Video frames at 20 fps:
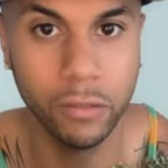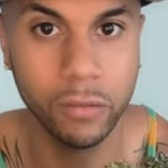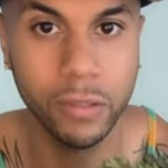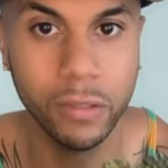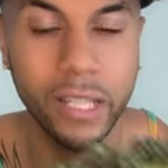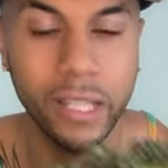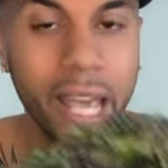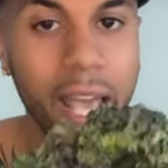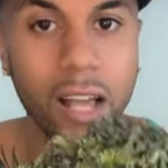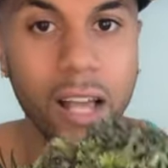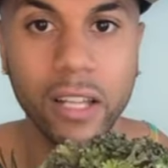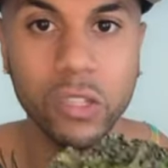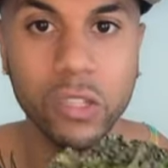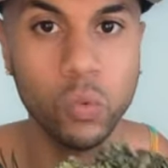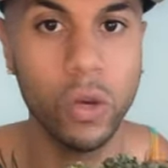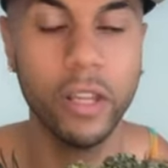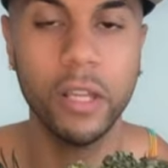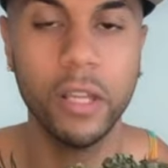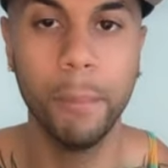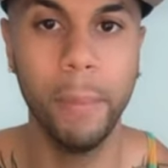Kale is one of
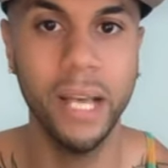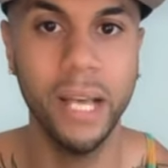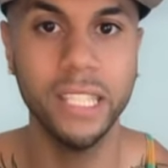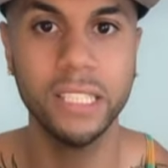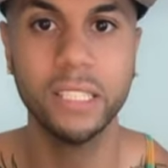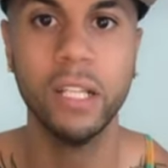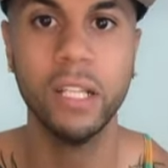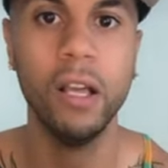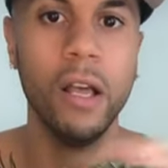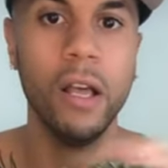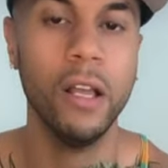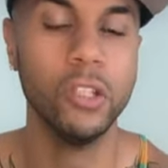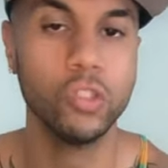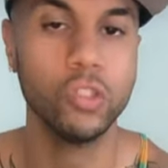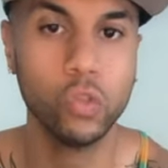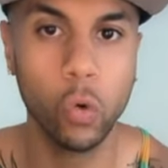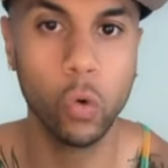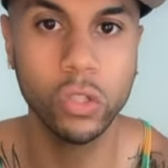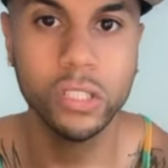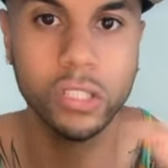the best
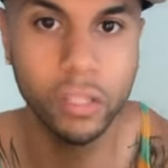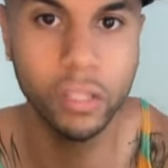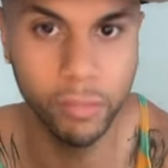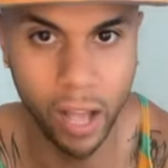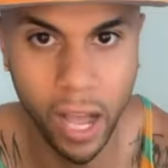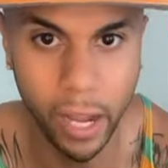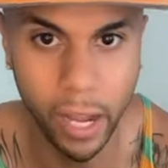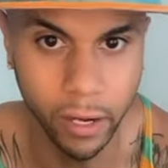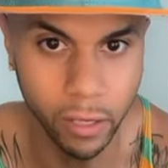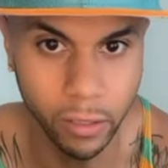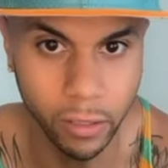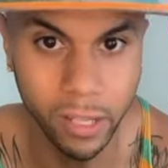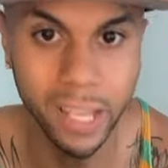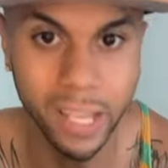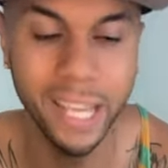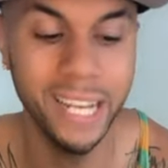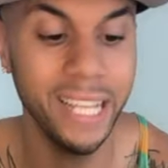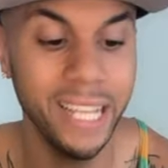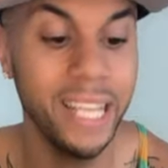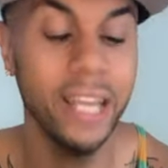sources of iron. And
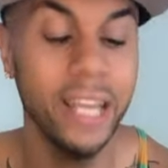again, the